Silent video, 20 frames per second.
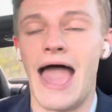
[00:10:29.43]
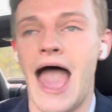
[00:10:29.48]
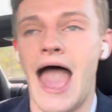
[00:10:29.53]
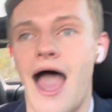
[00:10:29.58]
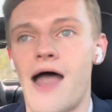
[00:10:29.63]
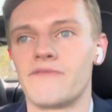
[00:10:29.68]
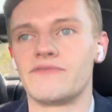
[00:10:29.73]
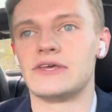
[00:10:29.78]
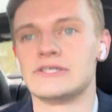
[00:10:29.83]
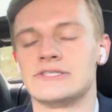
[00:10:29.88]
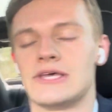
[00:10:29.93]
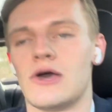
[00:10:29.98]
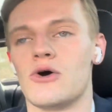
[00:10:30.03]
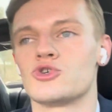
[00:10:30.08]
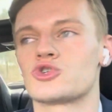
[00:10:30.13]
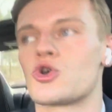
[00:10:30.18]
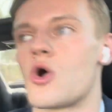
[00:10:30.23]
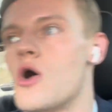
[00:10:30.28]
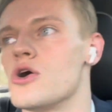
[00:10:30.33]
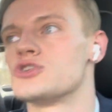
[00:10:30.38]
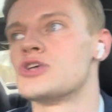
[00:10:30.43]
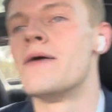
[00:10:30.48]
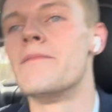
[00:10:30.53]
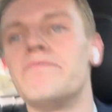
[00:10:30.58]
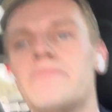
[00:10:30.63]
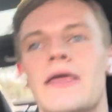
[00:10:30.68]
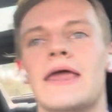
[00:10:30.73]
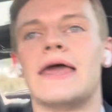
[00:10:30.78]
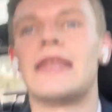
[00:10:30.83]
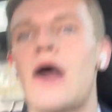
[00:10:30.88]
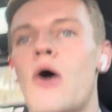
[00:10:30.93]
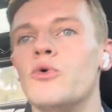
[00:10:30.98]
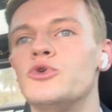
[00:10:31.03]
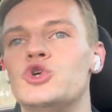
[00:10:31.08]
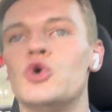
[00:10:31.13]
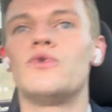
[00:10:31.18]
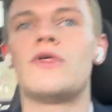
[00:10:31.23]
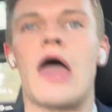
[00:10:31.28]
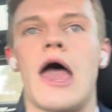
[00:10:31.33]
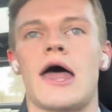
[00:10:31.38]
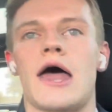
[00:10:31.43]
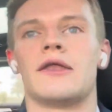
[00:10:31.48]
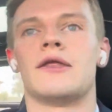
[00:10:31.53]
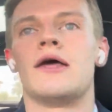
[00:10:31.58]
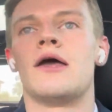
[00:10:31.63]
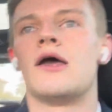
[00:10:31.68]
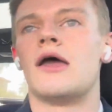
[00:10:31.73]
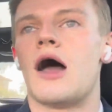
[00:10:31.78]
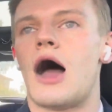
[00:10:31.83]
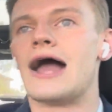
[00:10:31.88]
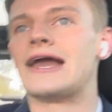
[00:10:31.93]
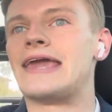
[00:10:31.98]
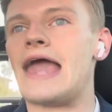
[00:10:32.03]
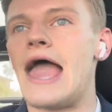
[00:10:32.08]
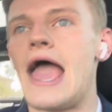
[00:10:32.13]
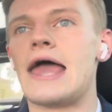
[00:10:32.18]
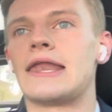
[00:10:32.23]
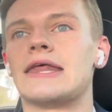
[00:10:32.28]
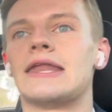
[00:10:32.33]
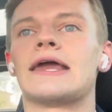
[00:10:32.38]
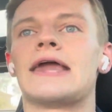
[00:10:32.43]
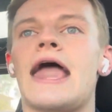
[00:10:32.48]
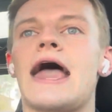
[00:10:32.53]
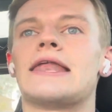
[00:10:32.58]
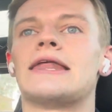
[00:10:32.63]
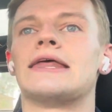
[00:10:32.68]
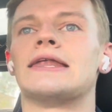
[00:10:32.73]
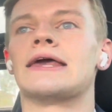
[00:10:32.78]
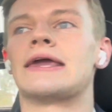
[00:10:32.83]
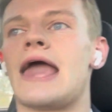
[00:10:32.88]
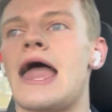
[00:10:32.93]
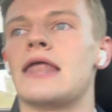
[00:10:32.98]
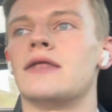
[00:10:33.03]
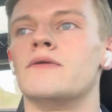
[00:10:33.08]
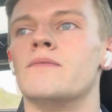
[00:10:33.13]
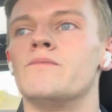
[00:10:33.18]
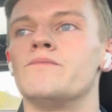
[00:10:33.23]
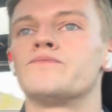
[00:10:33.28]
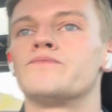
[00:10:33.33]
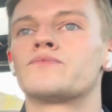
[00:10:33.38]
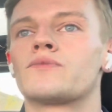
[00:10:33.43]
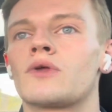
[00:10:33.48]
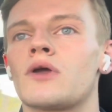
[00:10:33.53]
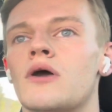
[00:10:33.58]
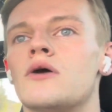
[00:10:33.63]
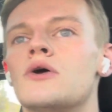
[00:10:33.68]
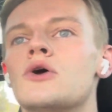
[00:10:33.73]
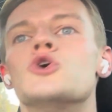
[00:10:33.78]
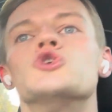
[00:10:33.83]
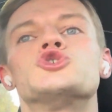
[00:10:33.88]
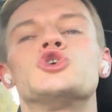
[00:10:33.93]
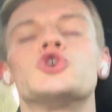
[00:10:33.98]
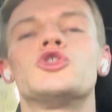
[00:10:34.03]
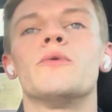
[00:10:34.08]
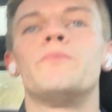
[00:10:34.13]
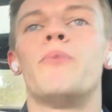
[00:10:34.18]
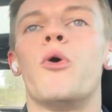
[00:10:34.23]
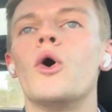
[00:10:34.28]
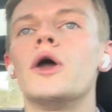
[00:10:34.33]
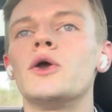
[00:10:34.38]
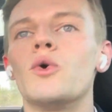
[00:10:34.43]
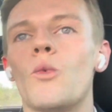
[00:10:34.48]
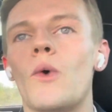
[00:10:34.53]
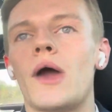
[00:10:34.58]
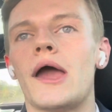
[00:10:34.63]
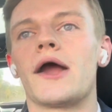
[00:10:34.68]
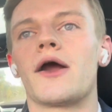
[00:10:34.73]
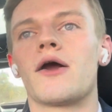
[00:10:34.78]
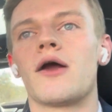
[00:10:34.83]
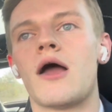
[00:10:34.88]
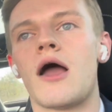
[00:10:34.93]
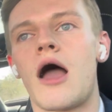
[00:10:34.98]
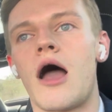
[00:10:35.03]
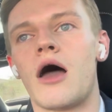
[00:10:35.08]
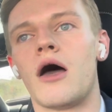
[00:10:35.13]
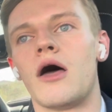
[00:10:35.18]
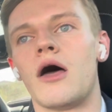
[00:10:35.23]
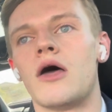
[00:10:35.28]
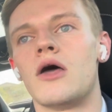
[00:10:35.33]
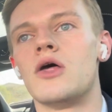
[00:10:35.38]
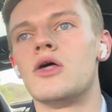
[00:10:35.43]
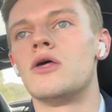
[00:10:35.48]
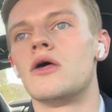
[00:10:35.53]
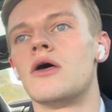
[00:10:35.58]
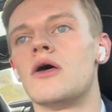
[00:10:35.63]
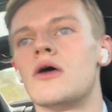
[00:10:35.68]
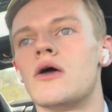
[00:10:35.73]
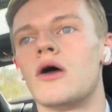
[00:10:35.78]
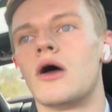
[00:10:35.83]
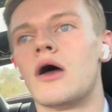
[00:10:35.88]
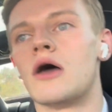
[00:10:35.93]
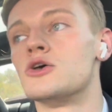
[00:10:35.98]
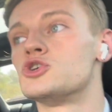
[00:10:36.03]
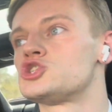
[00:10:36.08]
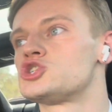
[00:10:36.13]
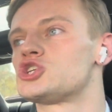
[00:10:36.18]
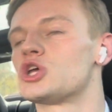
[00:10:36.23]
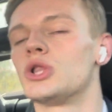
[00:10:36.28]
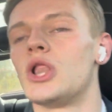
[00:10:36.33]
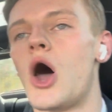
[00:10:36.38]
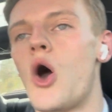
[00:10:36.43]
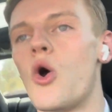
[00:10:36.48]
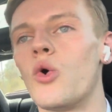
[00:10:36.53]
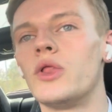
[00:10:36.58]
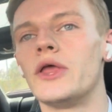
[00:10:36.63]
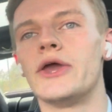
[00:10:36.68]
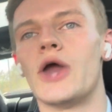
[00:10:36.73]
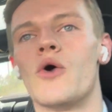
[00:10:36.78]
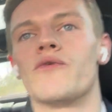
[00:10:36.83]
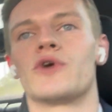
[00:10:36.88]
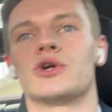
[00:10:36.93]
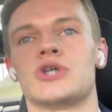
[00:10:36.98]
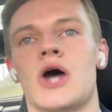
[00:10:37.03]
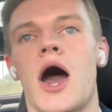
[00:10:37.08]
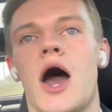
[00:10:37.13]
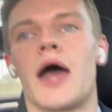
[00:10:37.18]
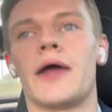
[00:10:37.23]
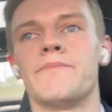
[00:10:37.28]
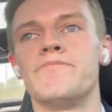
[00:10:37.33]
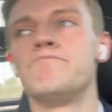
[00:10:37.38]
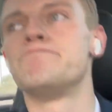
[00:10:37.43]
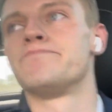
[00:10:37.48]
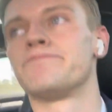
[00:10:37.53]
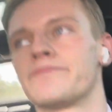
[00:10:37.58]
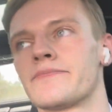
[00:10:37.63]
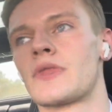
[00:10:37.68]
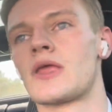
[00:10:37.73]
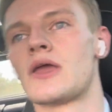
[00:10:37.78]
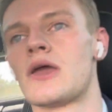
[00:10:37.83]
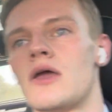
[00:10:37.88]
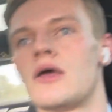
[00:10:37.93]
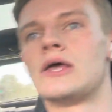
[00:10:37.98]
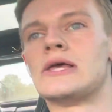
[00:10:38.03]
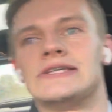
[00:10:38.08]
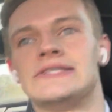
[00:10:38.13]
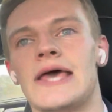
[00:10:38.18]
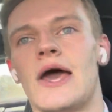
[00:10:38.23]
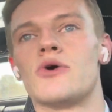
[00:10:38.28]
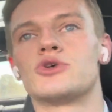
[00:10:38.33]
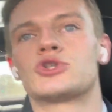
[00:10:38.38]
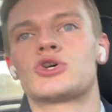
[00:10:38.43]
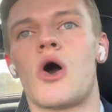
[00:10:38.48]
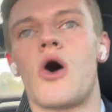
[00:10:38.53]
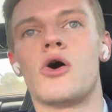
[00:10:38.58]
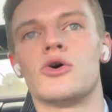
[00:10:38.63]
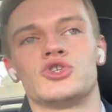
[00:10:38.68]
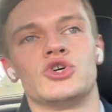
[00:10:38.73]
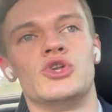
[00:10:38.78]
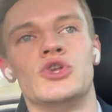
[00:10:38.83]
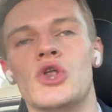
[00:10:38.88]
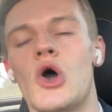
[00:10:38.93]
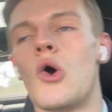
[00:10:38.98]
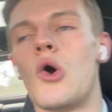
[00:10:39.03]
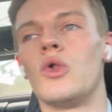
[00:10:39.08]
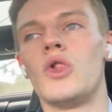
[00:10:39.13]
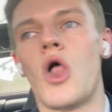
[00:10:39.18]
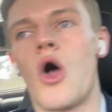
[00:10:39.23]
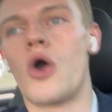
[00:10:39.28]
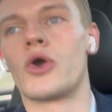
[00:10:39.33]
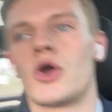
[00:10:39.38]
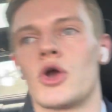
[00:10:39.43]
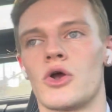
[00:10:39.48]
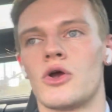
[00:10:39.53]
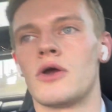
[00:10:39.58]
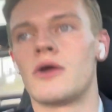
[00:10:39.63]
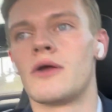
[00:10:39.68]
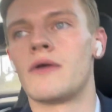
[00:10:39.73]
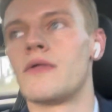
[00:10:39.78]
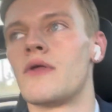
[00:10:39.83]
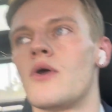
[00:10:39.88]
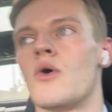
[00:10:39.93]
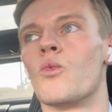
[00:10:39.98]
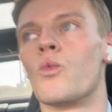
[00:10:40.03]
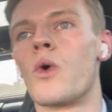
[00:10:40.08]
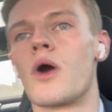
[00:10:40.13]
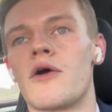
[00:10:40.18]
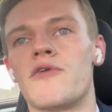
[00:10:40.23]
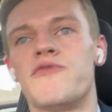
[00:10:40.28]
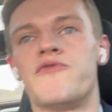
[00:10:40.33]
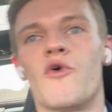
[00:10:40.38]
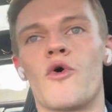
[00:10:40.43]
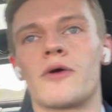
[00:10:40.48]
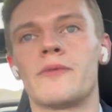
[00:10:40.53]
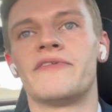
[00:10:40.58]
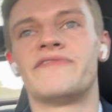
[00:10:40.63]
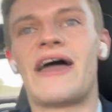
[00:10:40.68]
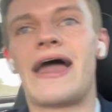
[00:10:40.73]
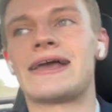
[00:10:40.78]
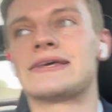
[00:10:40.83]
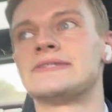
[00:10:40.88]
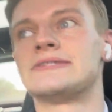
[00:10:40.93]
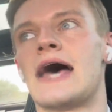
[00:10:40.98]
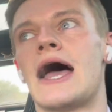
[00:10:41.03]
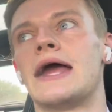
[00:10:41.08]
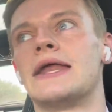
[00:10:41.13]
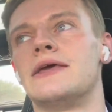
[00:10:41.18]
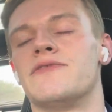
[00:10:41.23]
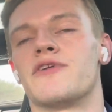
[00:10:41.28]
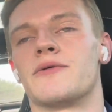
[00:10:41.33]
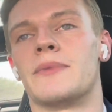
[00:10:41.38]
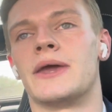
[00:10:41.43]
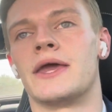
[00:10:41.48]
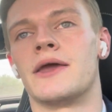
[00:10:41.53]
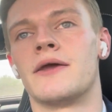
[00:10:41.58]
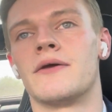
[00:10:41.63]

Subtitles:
have these sales calls. And I would do that again and again and again, to the point where slowly over time, sales calls no longer were a form of anxiety for me.